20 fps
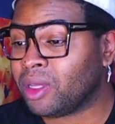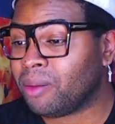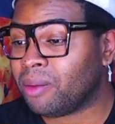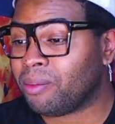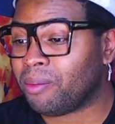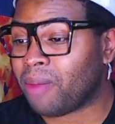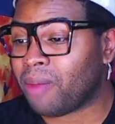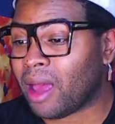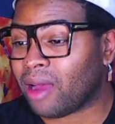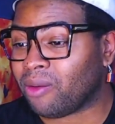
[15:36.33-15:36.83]

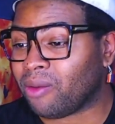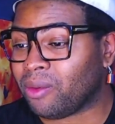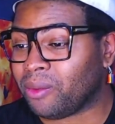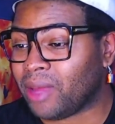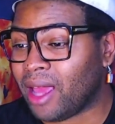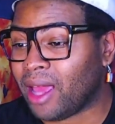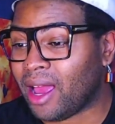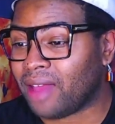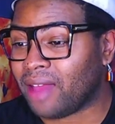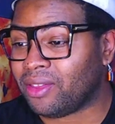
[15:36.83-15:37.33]
Back when we
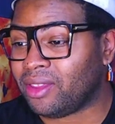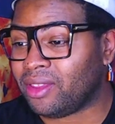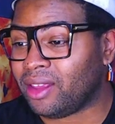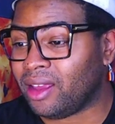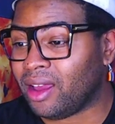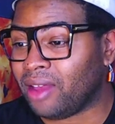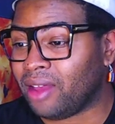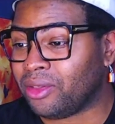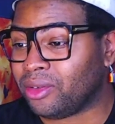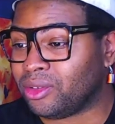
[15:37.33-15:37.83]
had the
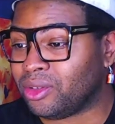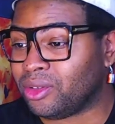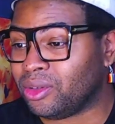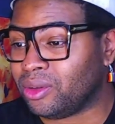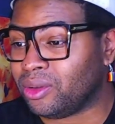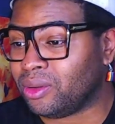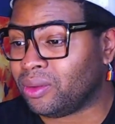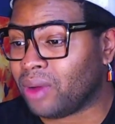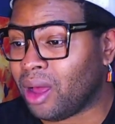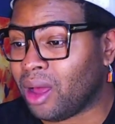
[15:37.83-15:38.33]
other
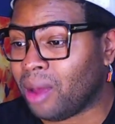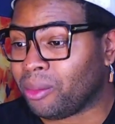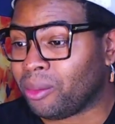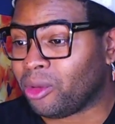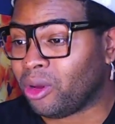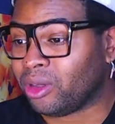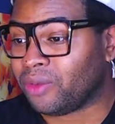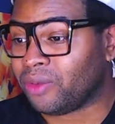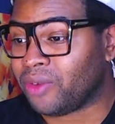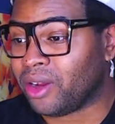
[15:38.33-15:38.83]
two
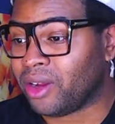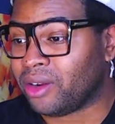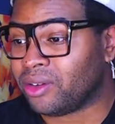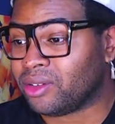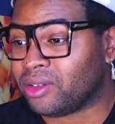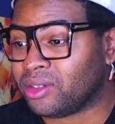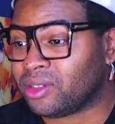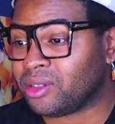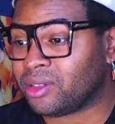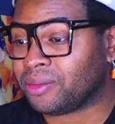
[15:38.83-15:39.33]

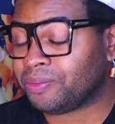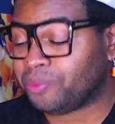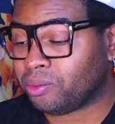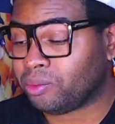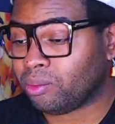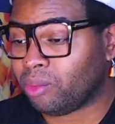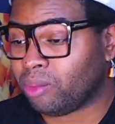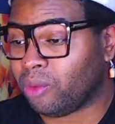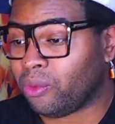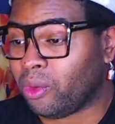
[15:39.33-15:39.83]
cultivators,
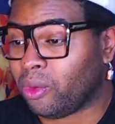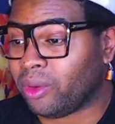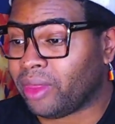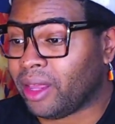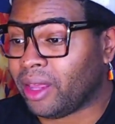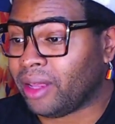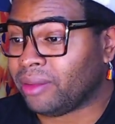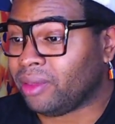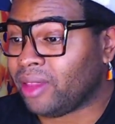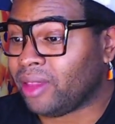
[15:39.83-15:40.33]
before
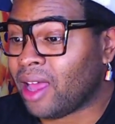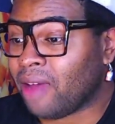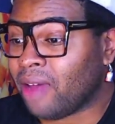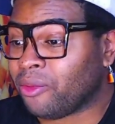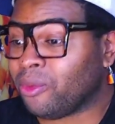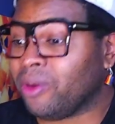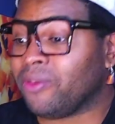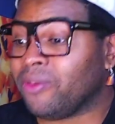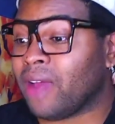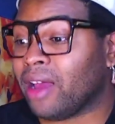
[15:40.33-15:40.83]
they left,
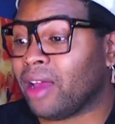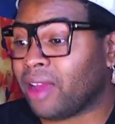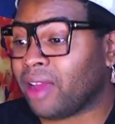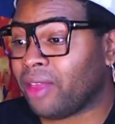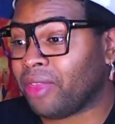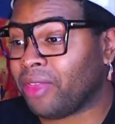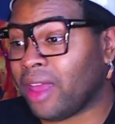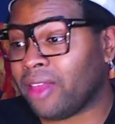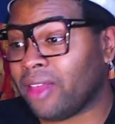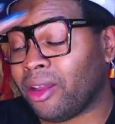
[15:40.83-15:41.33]
we found
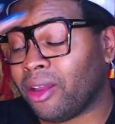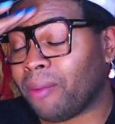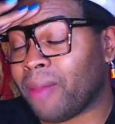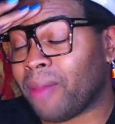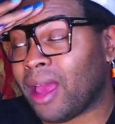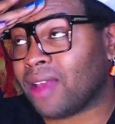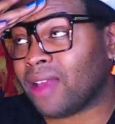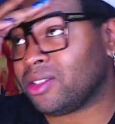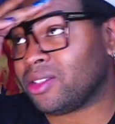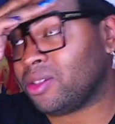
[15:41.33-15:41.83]
out that their
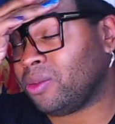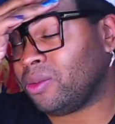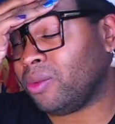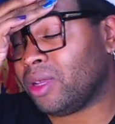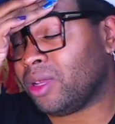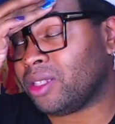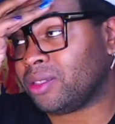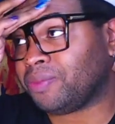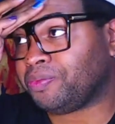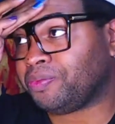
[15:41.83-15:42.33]
master
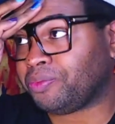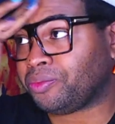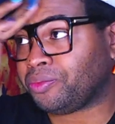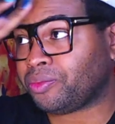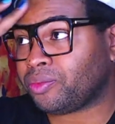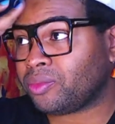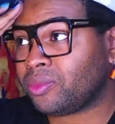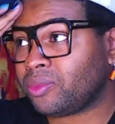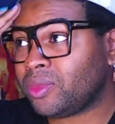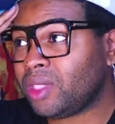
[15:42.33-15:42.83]
was,
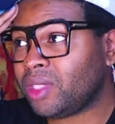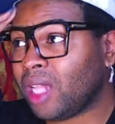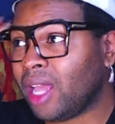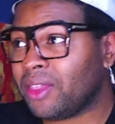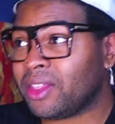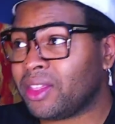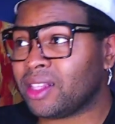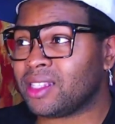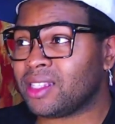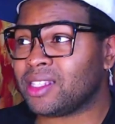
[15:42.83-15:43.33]
I
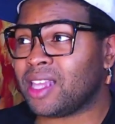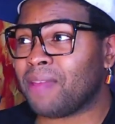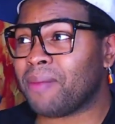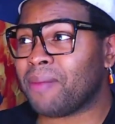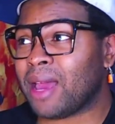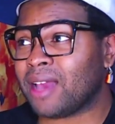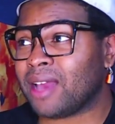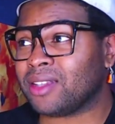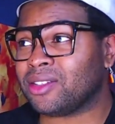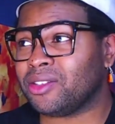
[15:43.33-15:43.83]
think, the same
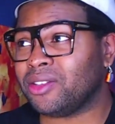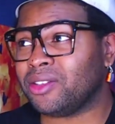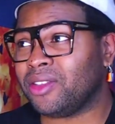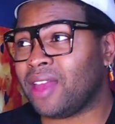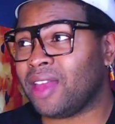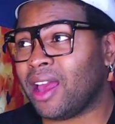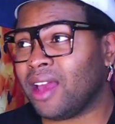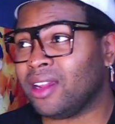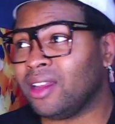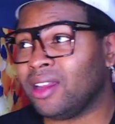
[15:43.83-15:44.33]
master
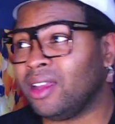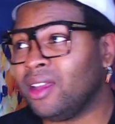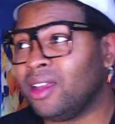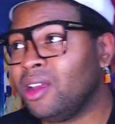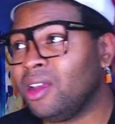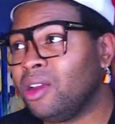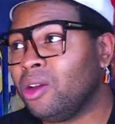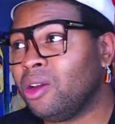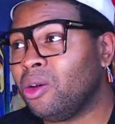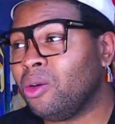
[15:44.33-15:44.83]
that
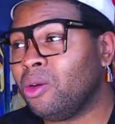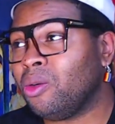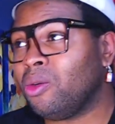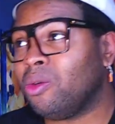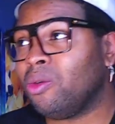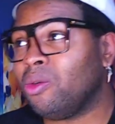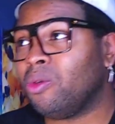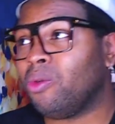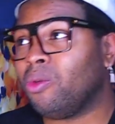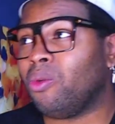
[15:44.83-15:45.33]

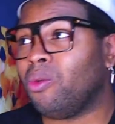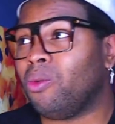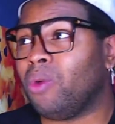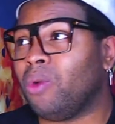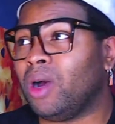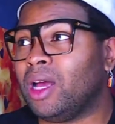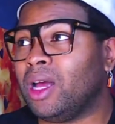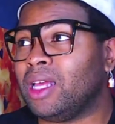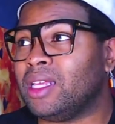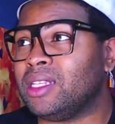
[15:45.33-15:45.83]

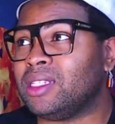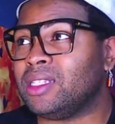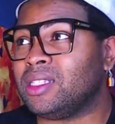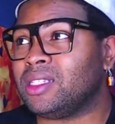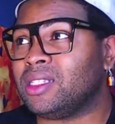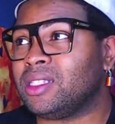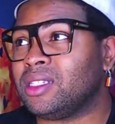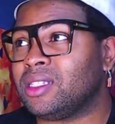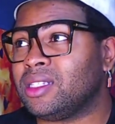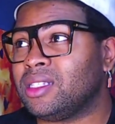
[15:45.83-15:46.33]

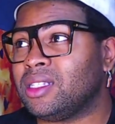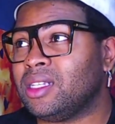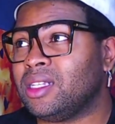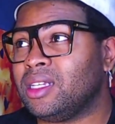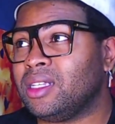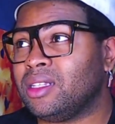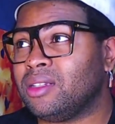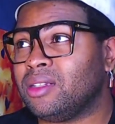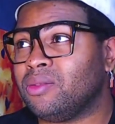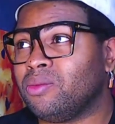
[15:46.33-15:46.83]
was,
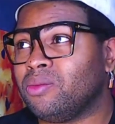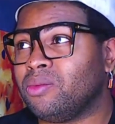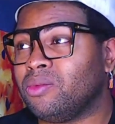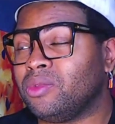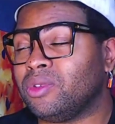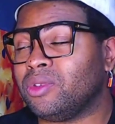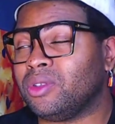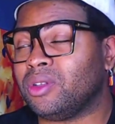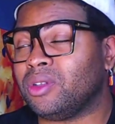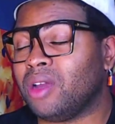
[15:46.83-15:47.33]

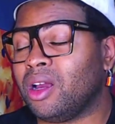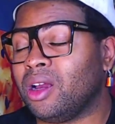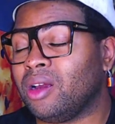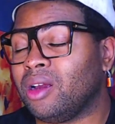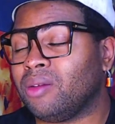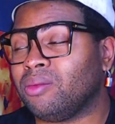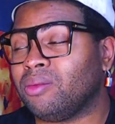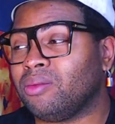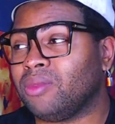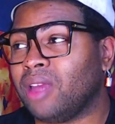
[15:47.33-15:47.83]

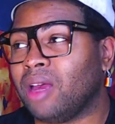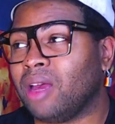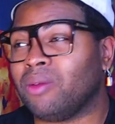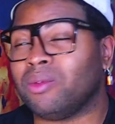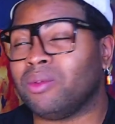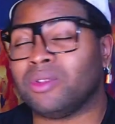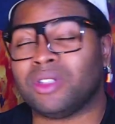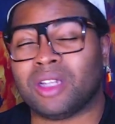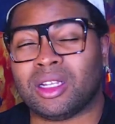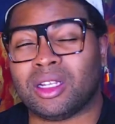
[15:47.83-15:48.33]

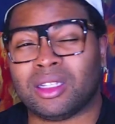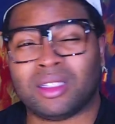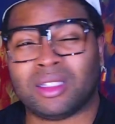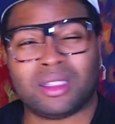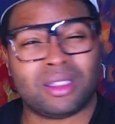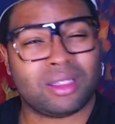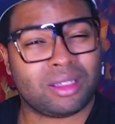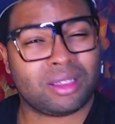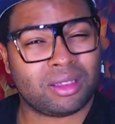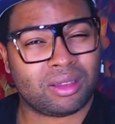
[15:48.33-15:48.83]

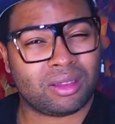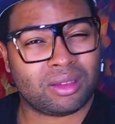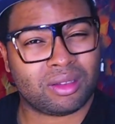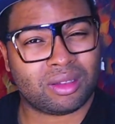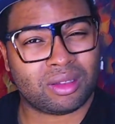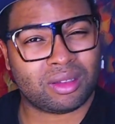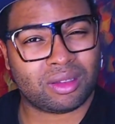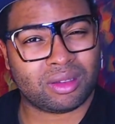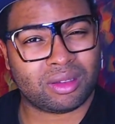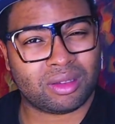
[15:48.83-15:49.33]

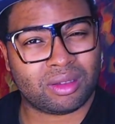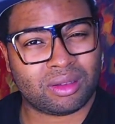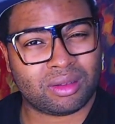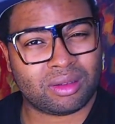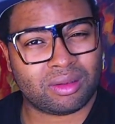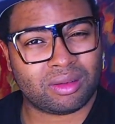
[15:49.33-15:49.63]
Wuxian's